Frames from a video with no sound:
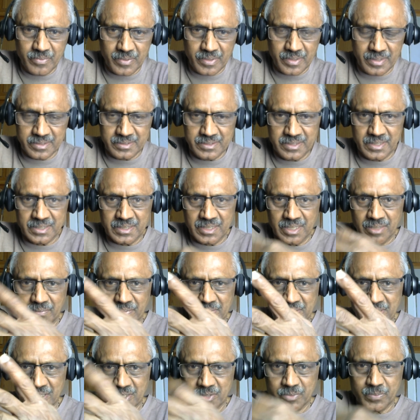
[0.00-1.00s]
a general
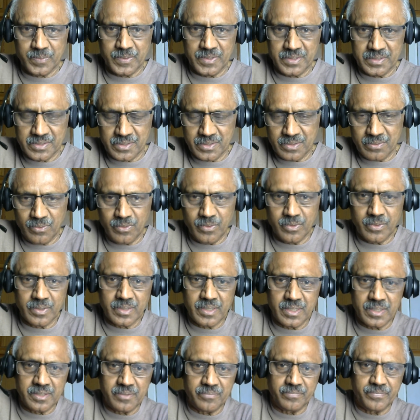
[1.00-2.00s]
vector space or
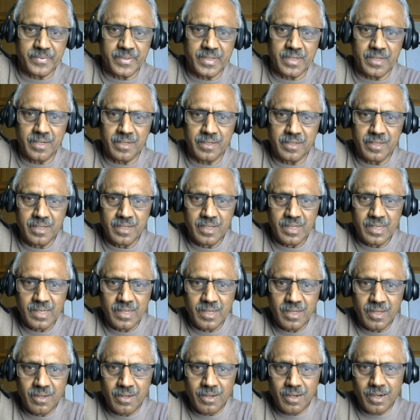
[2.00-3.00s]
any field,
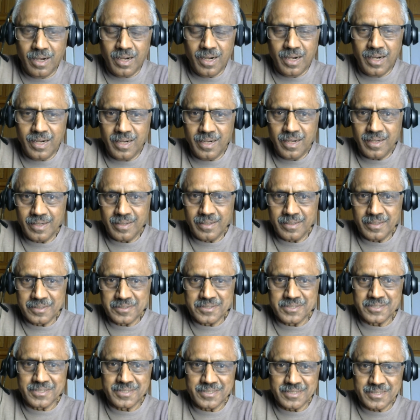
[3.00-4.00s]
or
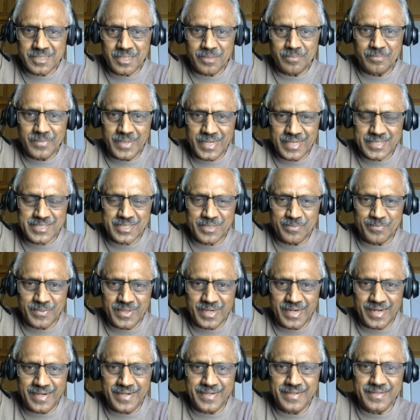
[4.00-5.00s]
existence of maximal
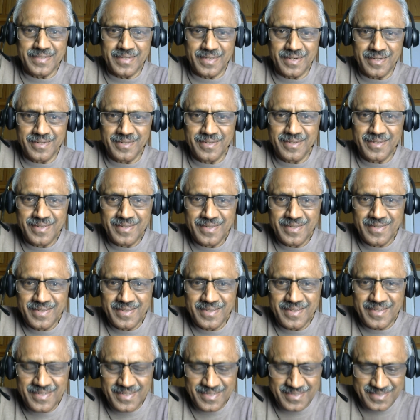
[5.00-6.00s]
ideal,
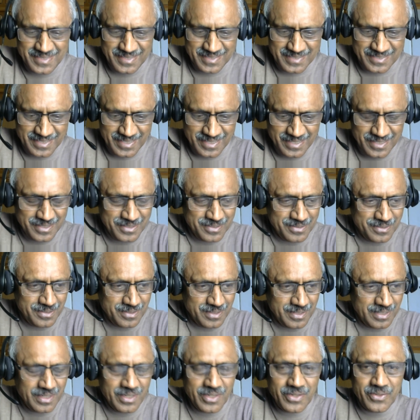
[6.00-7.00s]
etc.,
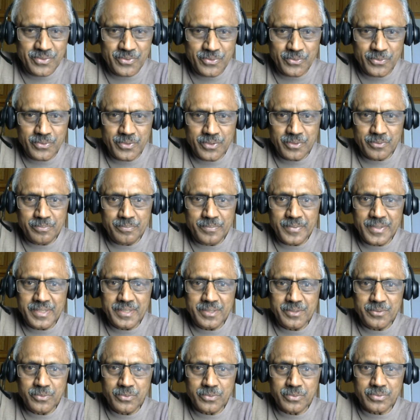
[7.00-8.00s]
you would have made
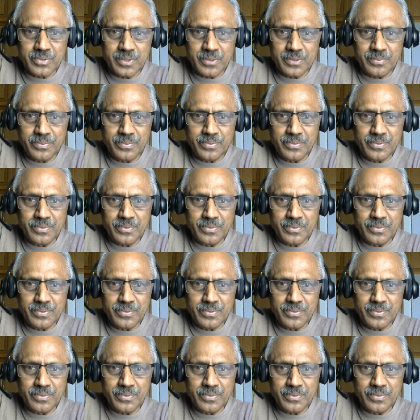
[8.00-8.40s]
use of